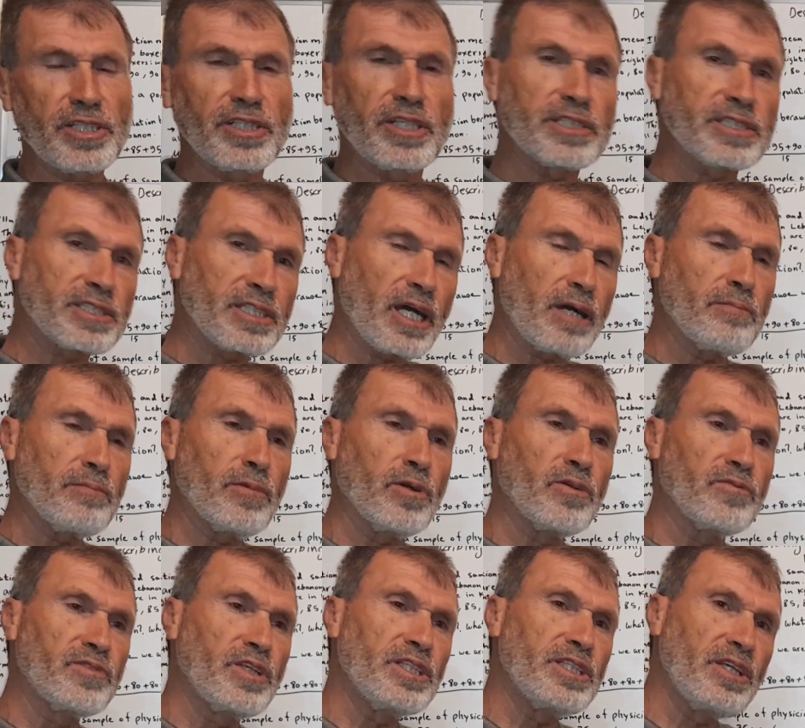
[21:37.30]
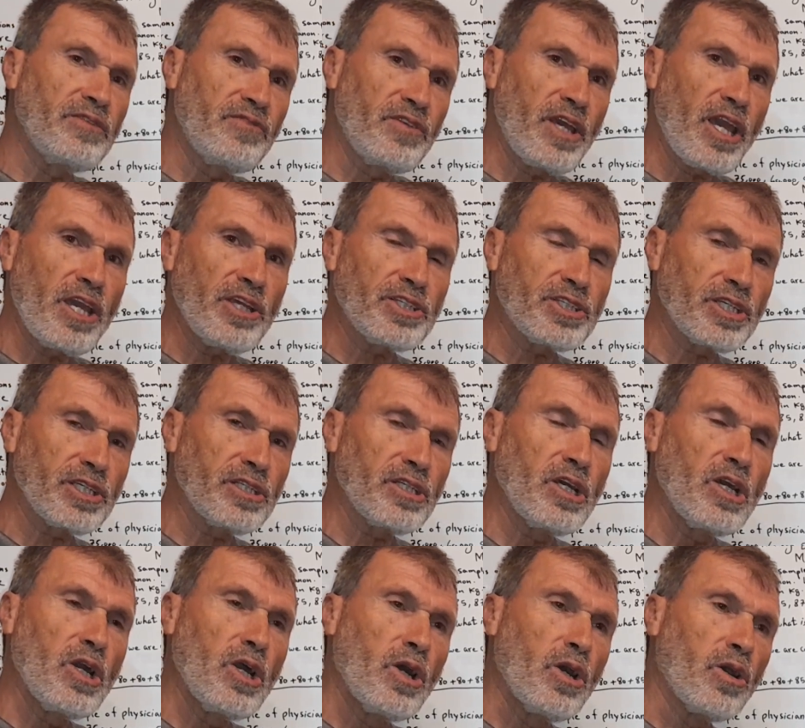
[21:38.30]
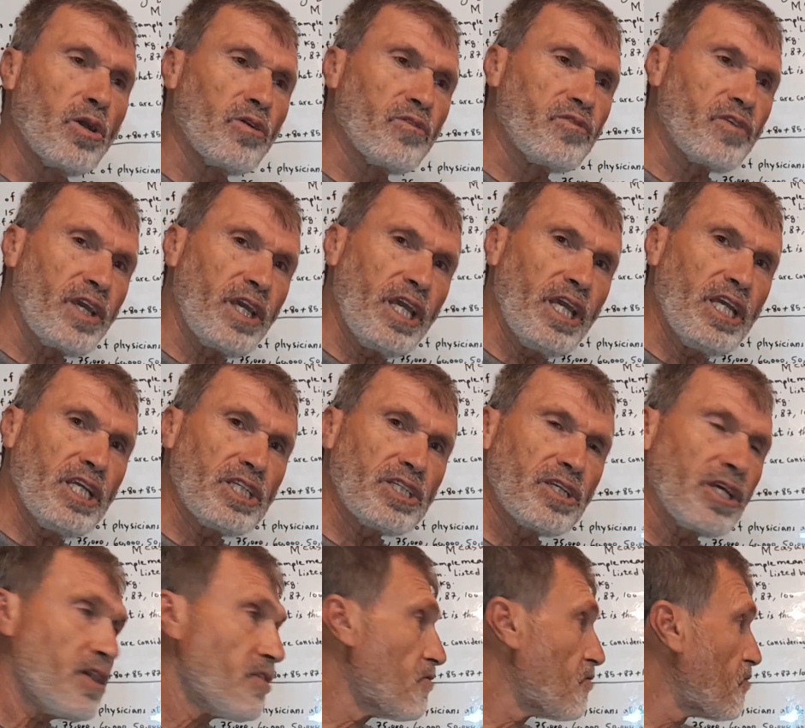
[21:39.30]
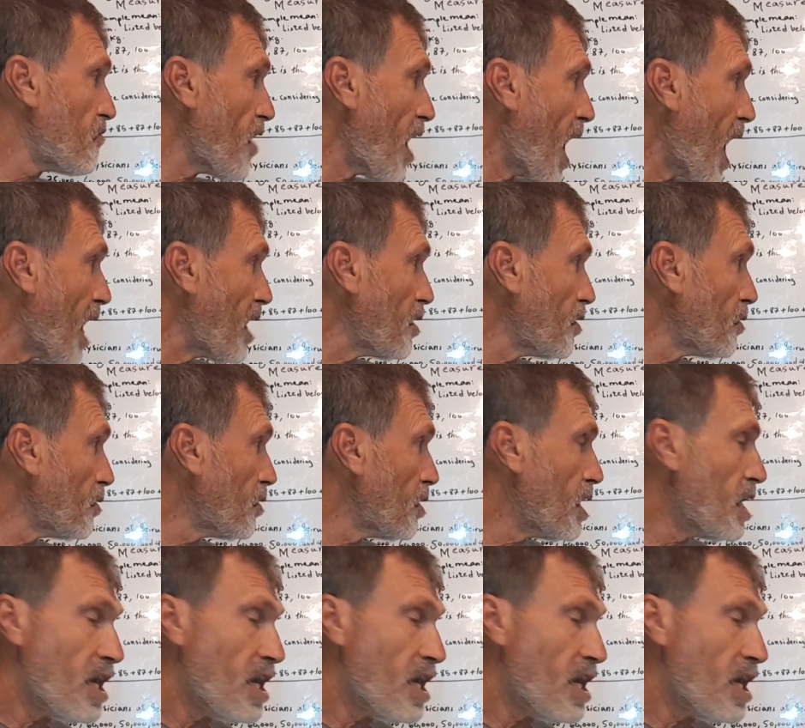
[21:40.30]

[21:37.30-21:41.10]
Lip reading: the sum of the deviation of each value